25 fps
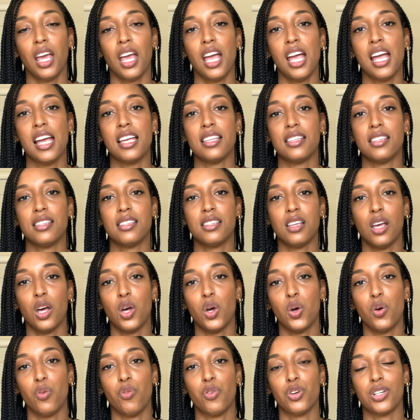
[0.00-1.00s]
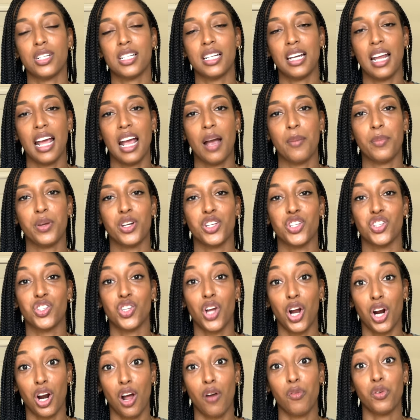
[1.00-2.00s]
And so for today, I'm going to
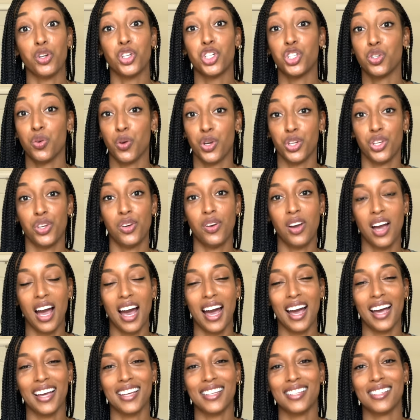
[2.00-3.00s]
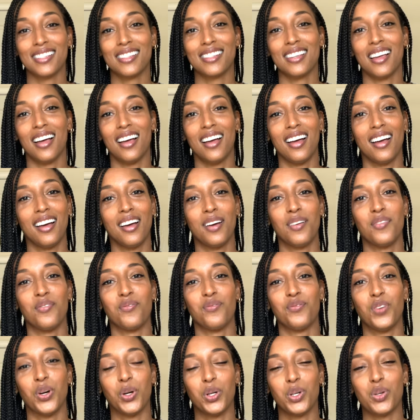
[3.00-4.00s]
start off with showing you guys um,
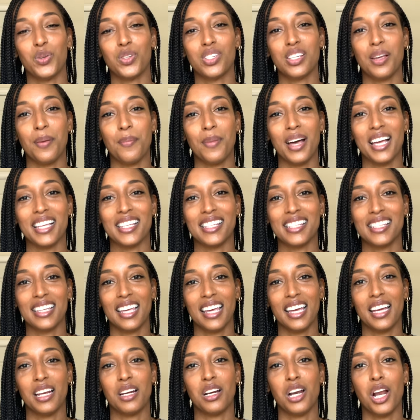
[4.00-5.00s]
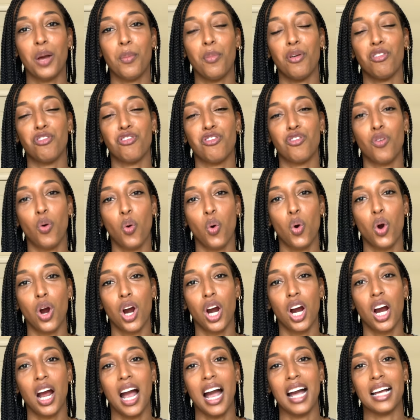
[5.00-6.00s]
photos of my skin
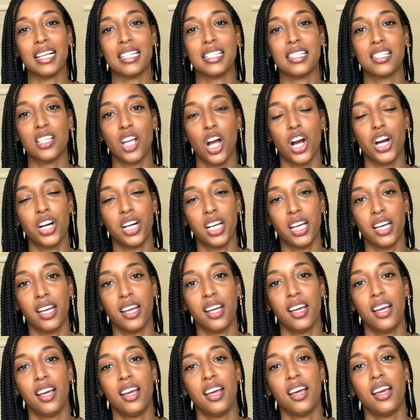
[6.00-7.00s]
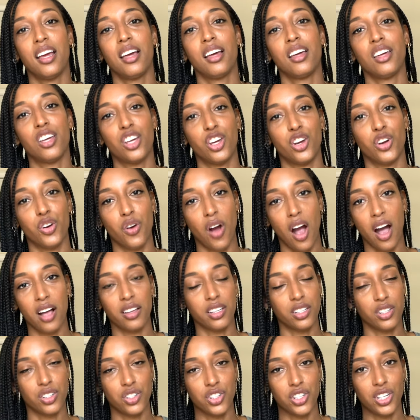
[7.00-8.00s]
before I started
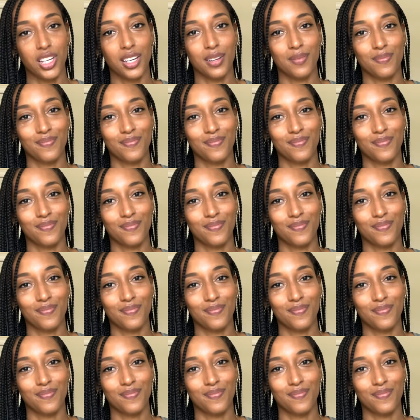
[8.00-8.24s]
Curology.